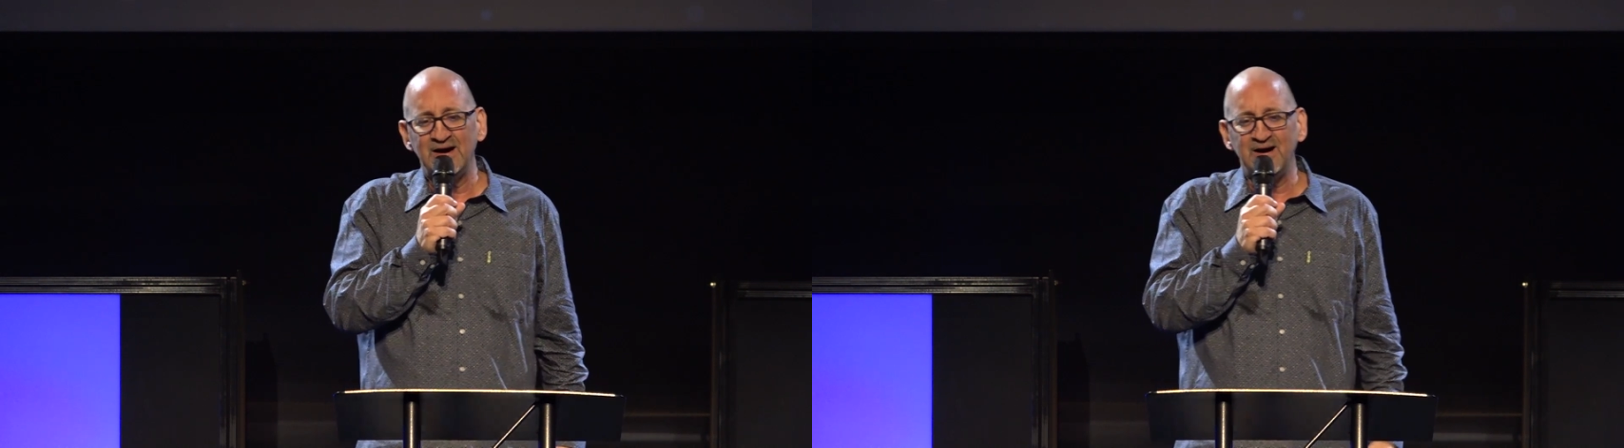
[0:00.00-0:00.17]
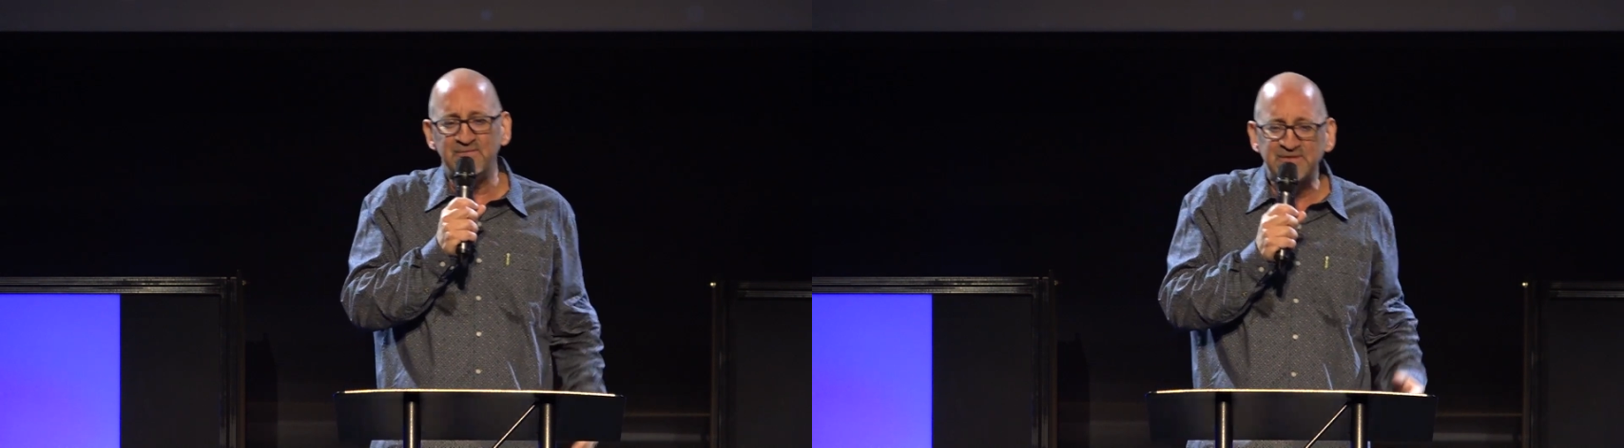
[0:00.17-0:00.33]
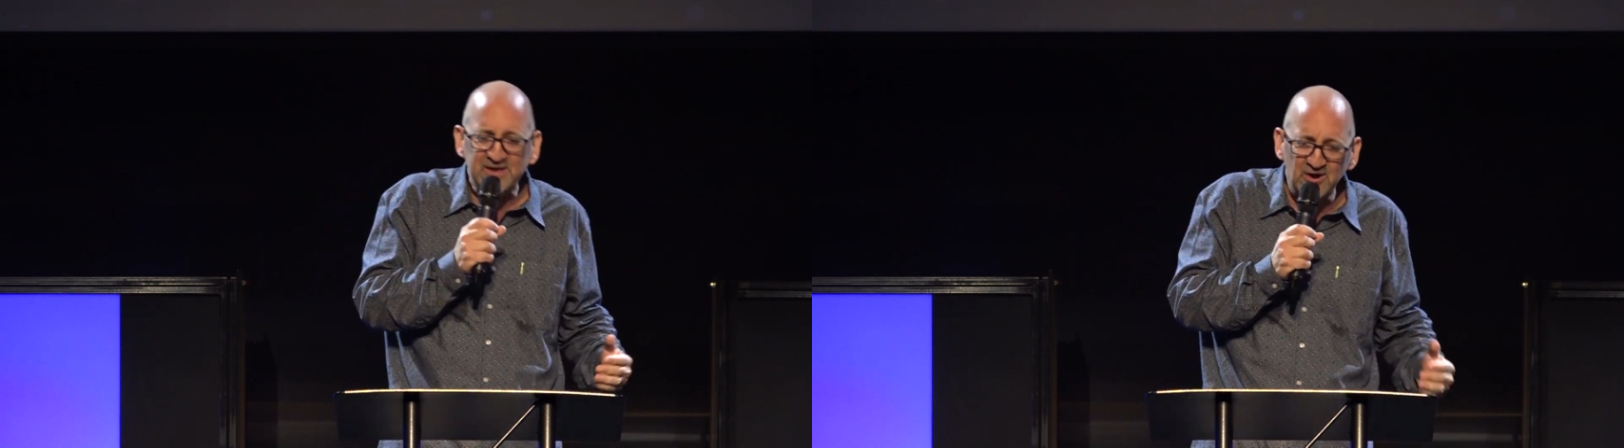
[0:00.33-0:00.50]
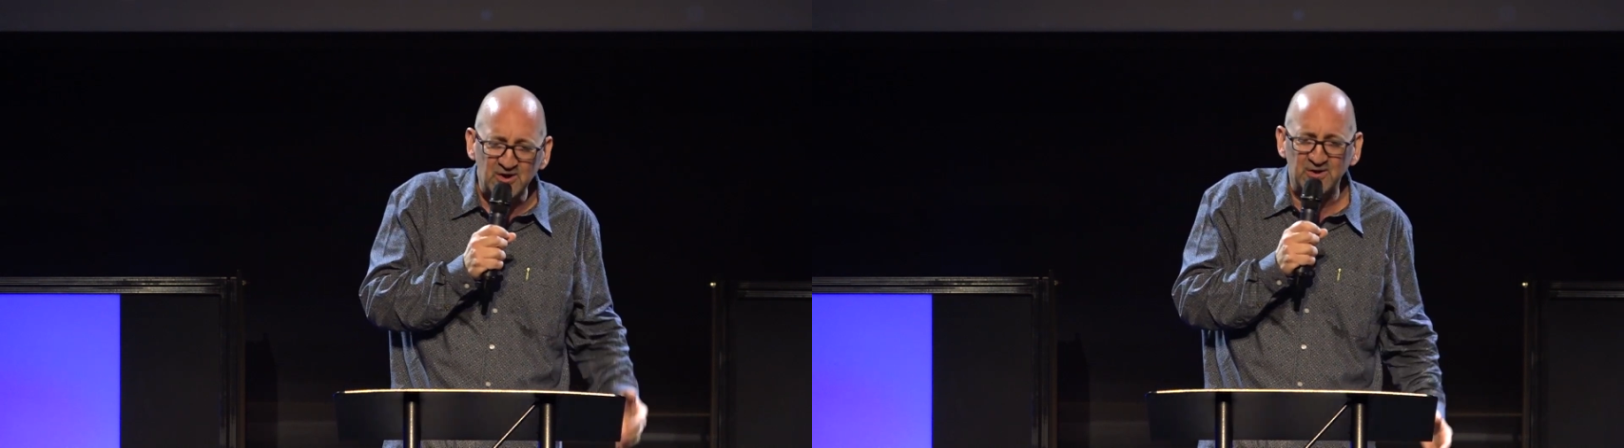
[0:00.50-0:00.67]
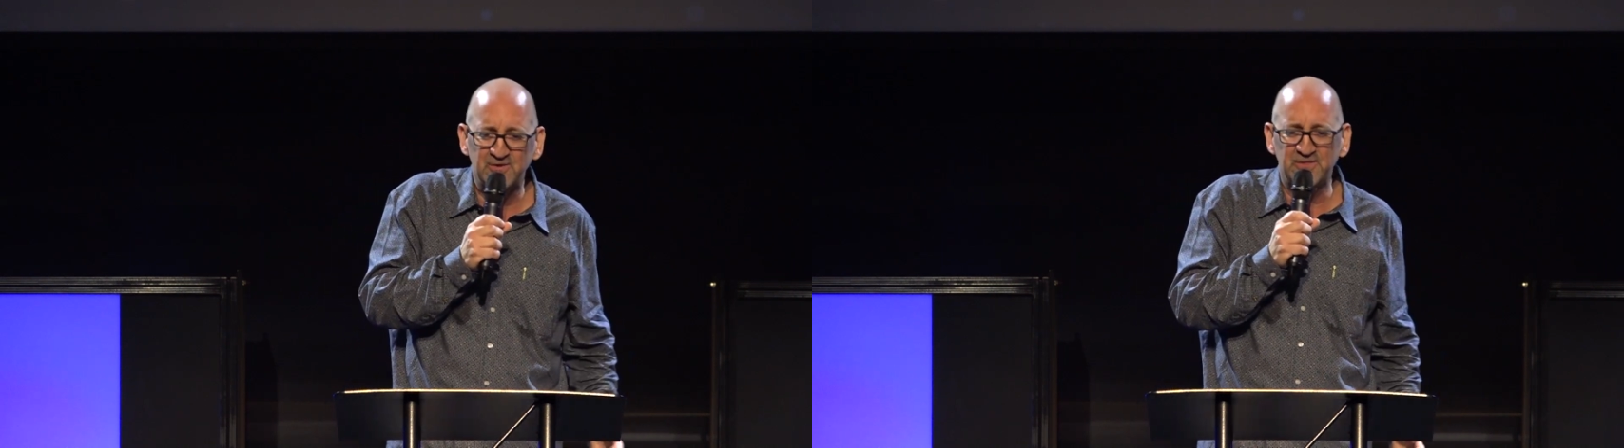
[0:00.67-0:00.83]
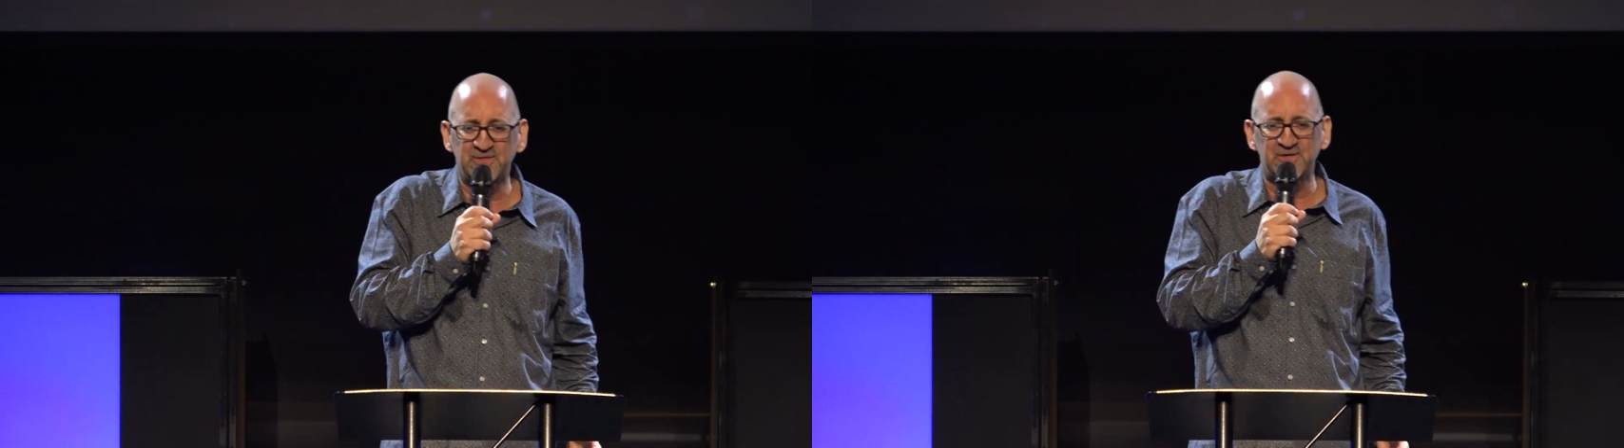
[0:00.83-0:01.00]
of the
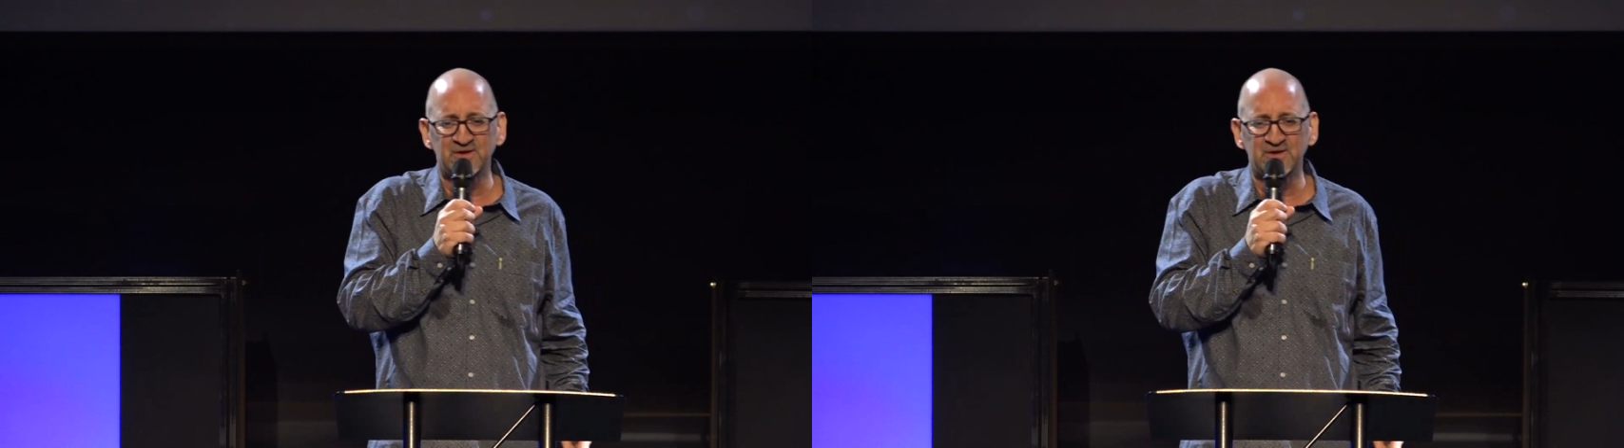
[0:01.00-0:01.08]
earth.